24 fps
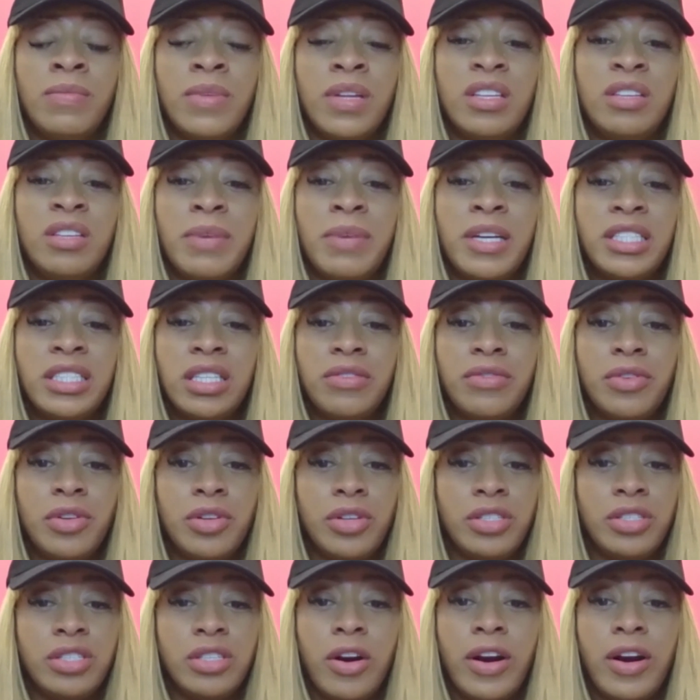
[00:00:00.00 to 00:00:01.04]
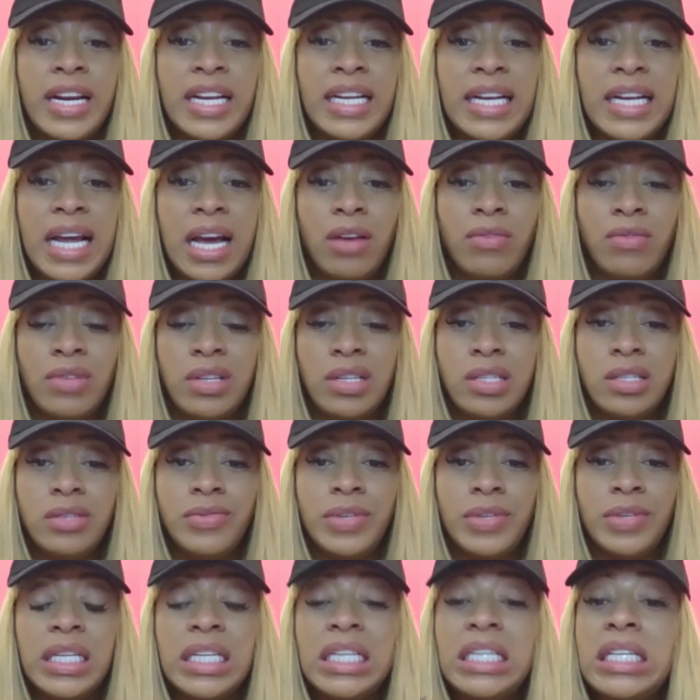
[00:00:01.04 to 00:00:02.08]
Especially if you're starting out, this is
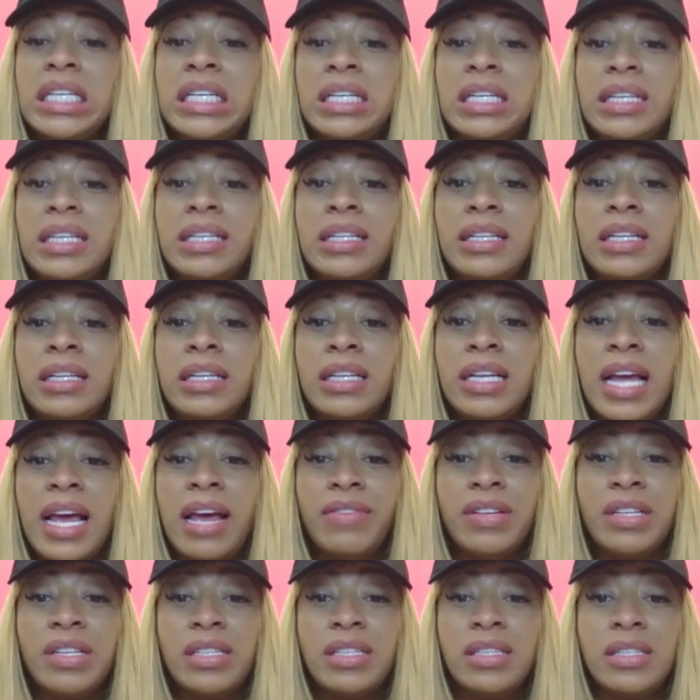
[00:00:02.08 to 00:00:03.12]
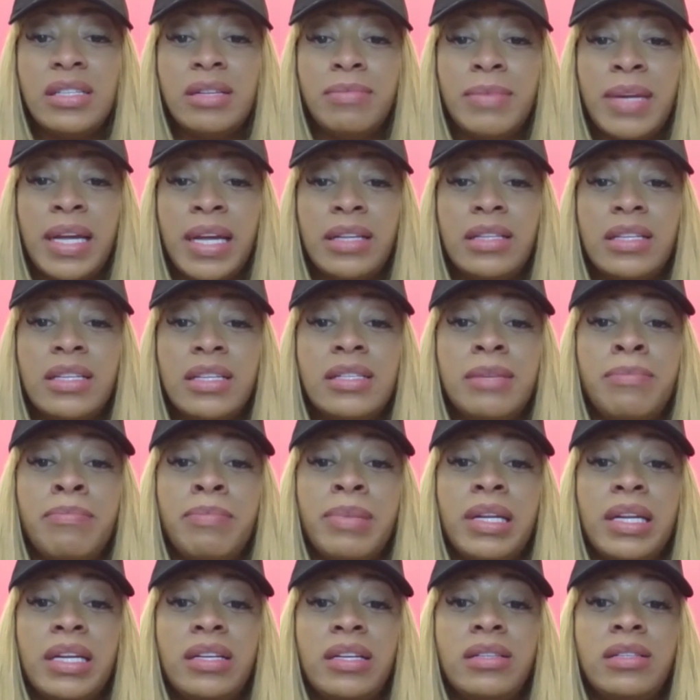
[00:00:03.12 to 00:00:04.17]
really good to have a system like this in
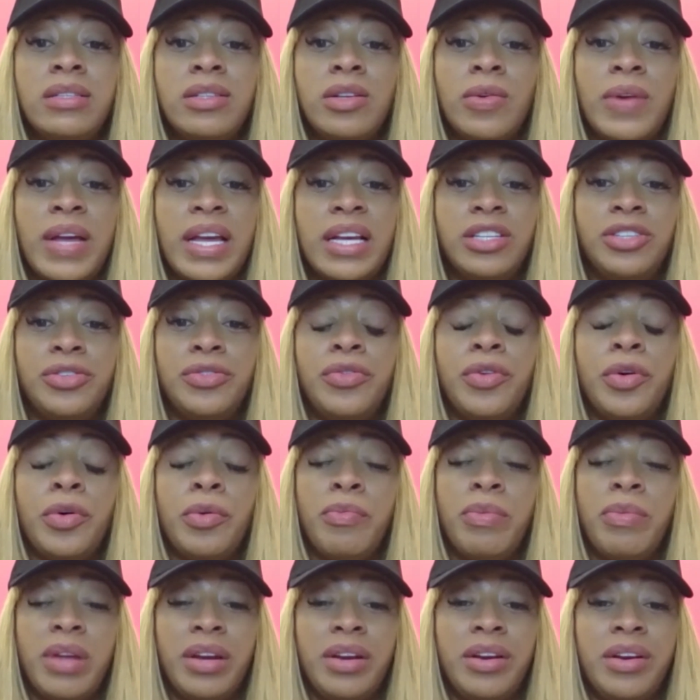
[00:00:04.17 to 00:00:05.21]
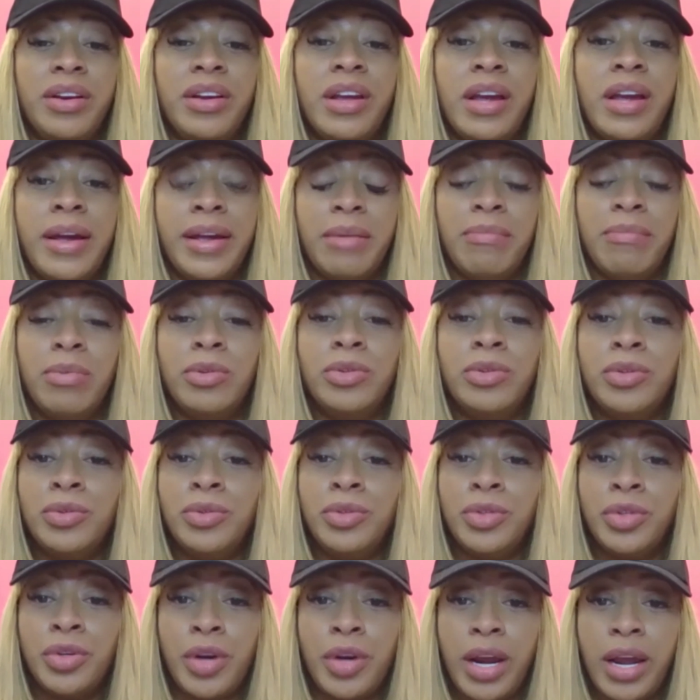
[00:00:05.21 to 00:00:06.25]
place. So as you grow bigger, you're able to
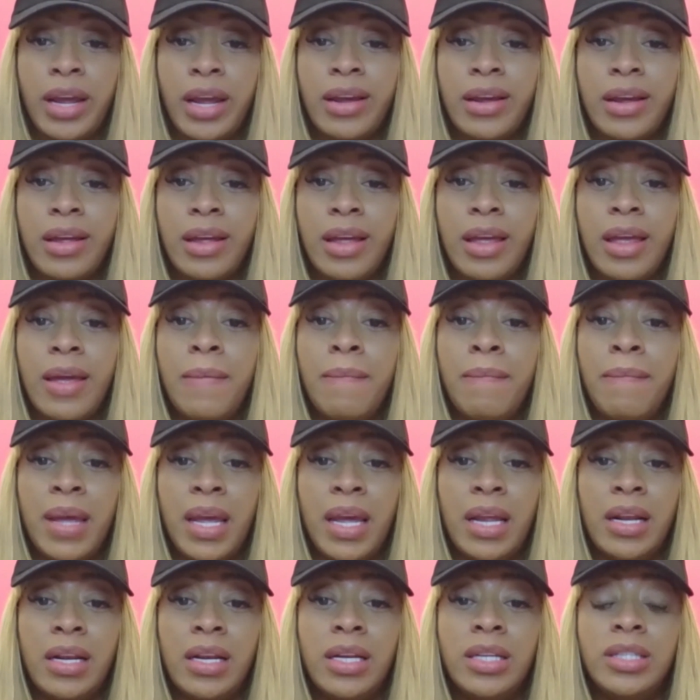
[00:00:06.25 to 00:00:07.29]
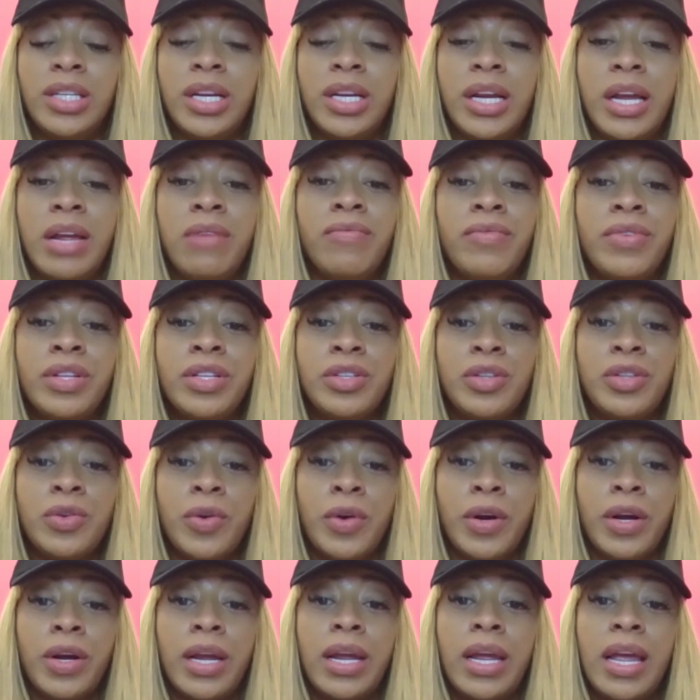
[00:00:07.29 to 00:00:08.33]
track and manage your
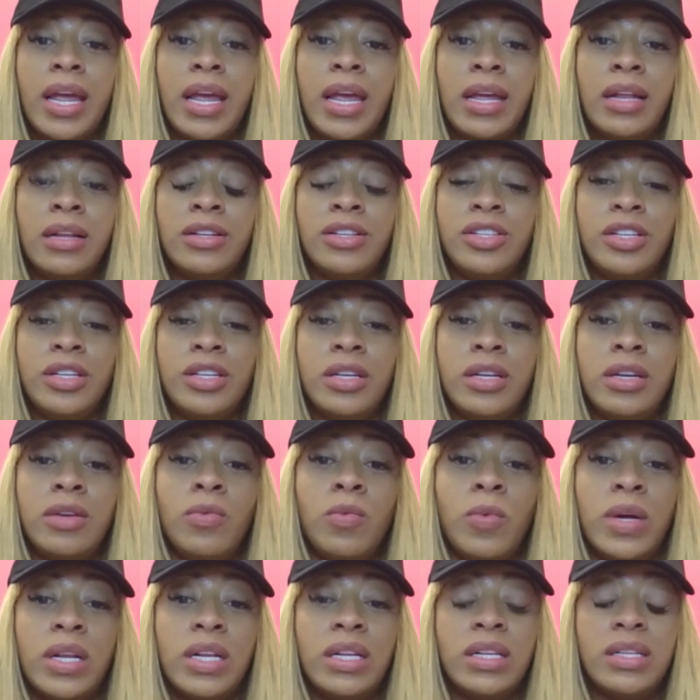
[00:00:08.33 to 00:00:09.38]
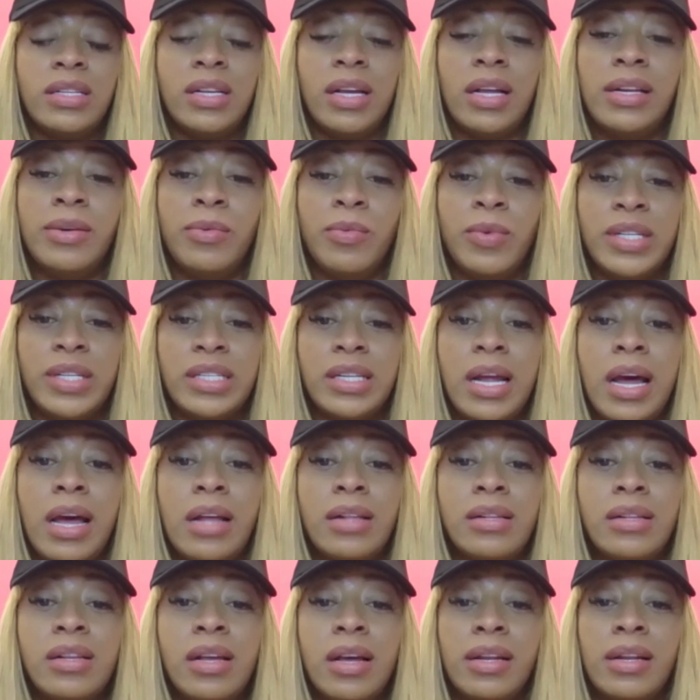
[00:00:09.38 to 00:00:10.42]
inventory and see what is selling, what's not
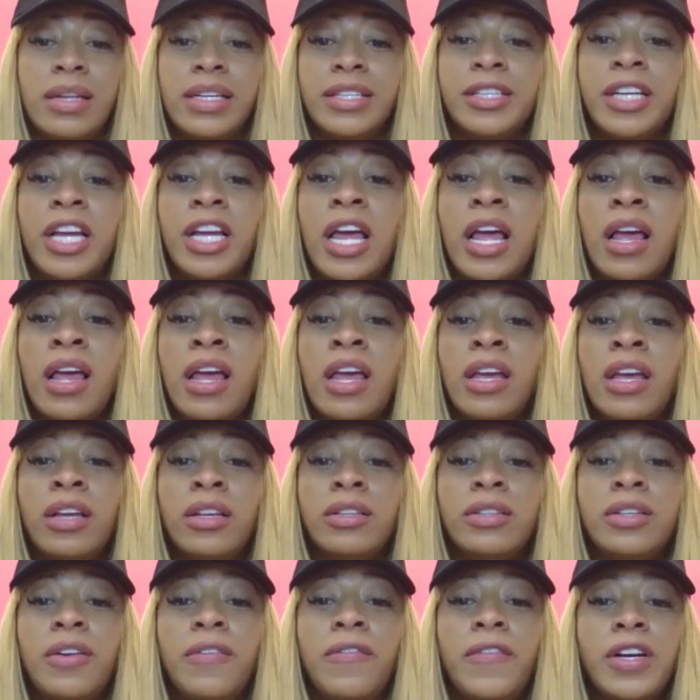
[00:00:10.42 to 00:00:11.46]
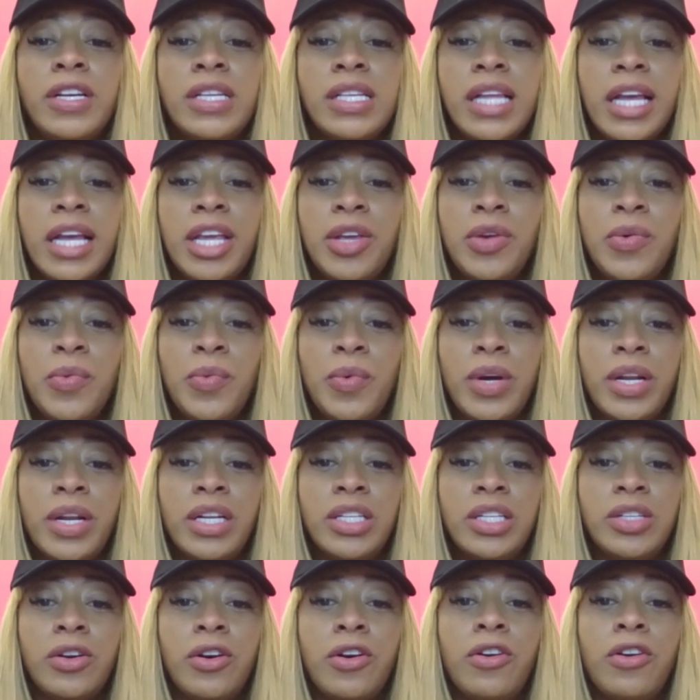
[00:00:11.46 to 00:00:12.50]
selling. So the first thing you want to
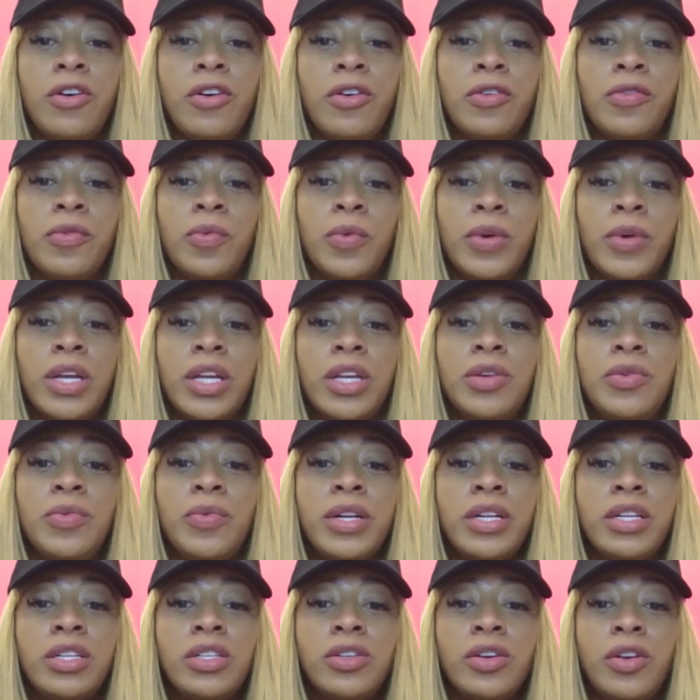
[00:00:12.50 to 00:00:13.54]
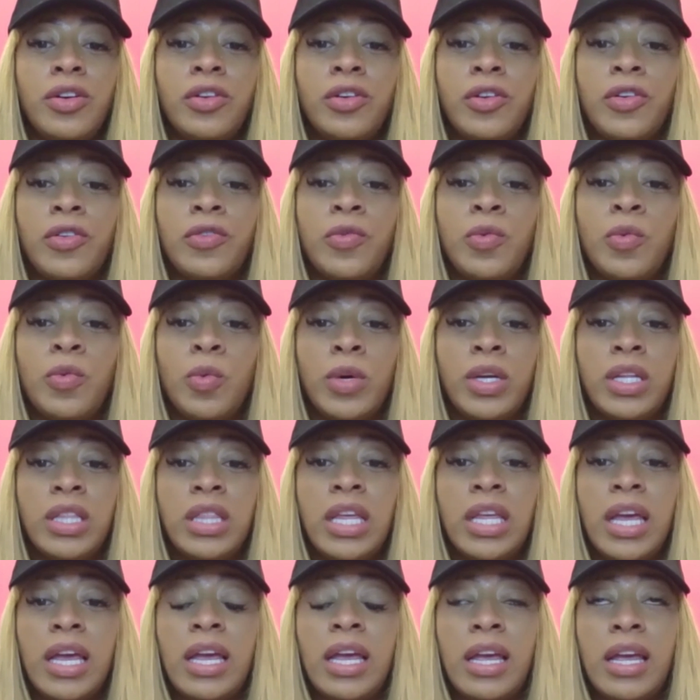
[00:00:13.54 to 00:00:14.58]
start off with, you want to start off with
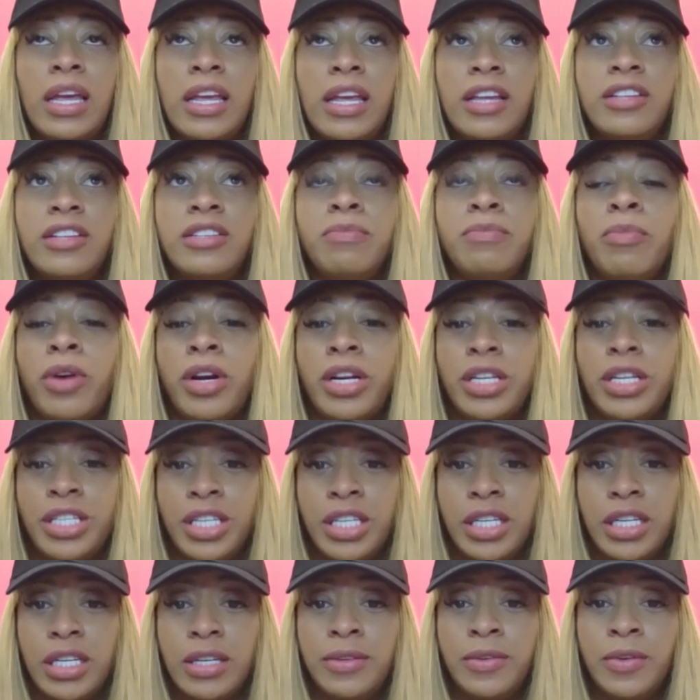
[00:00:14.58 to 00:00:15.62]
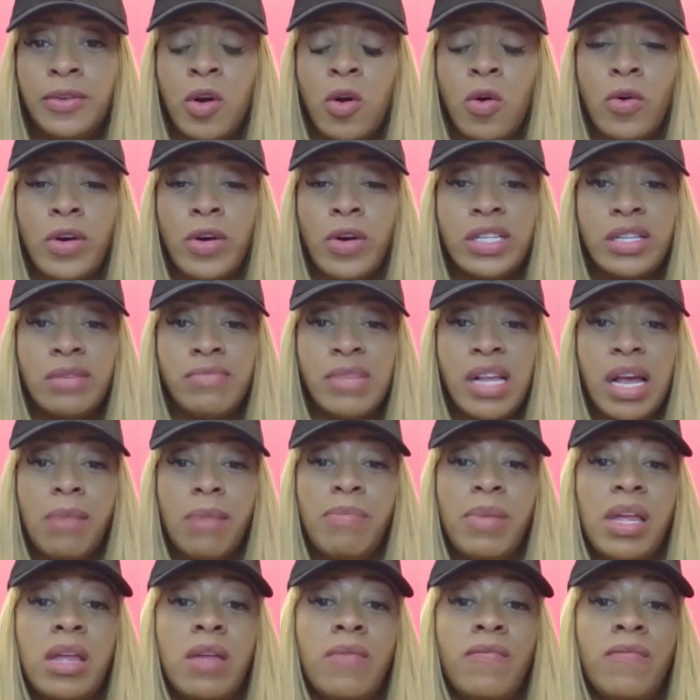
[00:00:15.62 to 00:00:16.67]
a spreadsheet or some type
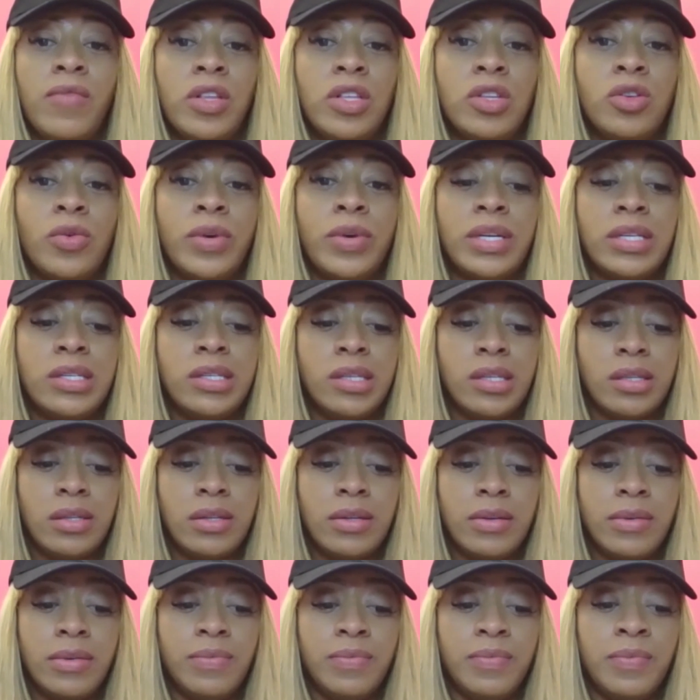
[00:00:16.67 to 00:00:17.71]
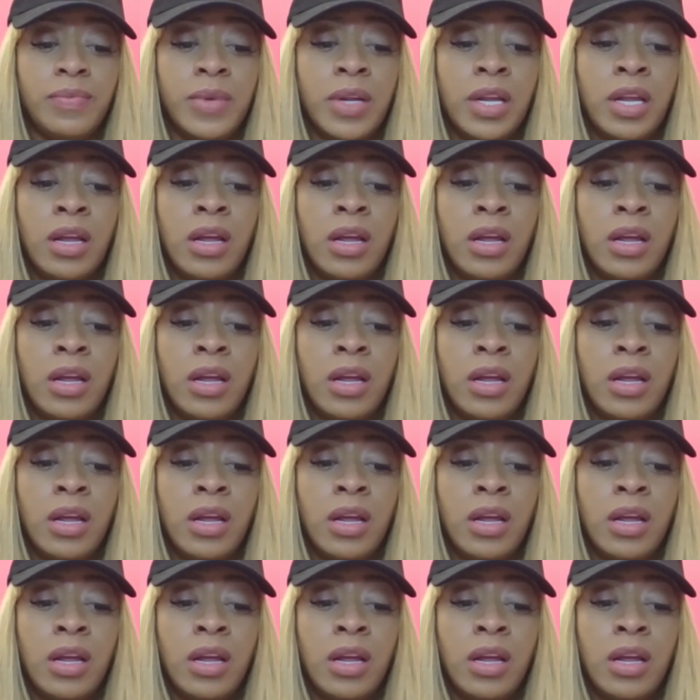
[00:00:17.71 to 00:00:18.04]
of inventory system.